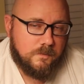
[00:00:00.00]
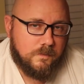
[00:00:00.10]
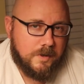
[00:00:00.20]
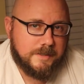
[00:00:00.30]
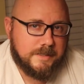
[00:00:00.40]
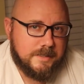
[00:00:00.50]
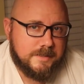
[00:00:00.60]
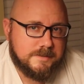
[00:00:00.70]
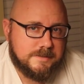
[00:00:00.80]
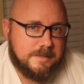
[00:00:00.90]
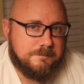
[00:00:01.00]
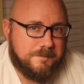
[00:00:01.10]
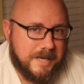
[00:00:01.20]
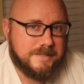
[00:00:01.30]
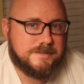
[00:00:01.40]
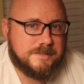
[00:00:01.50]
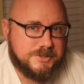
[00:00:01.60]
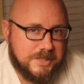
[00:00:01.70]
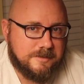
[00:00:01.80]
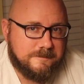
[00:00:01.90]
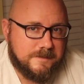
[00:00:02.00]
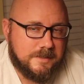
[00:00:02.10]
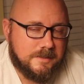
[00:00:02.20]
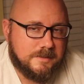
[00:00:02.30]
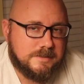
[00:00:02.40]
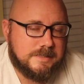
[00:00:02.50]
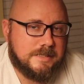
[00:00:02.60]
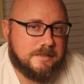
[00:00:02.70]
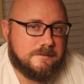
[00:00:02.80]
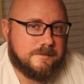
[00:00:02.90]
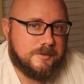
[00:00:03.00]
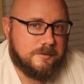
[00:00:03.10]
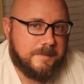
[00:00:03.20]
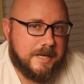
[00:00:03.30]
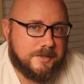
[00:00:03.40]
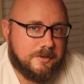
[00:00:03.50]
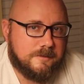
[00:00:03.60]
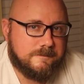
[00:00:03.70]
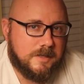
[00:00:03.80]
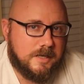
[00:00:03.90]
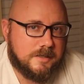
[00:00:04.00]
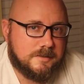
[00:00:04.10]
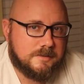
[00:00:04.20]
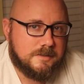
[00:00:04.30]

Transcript: What is the best chicken feed to give your backyard flock?